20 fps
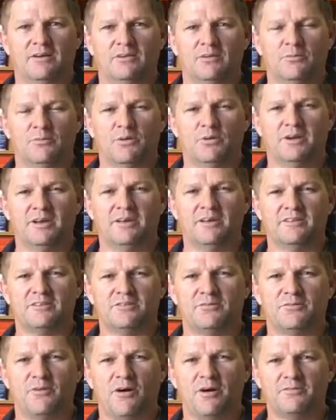Good morning.
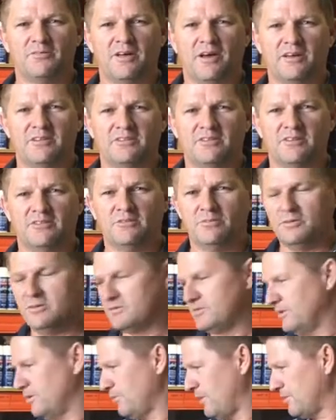It's 5 days since we
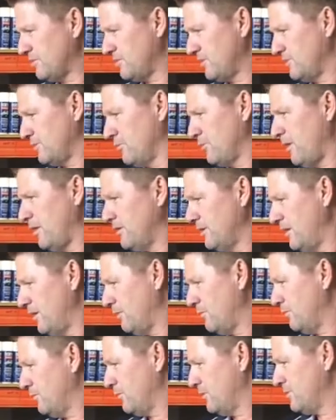de-rusted the
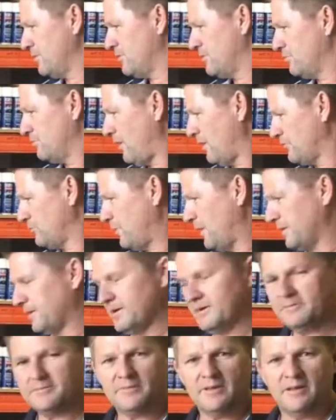rotor with Rust
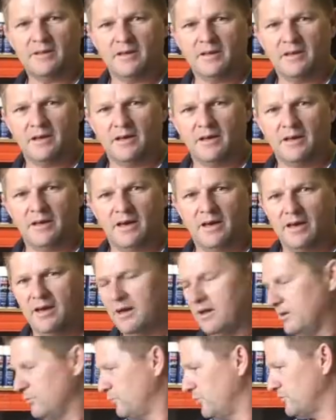Bucket,
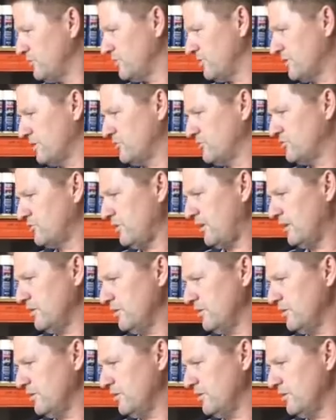and we're just going to show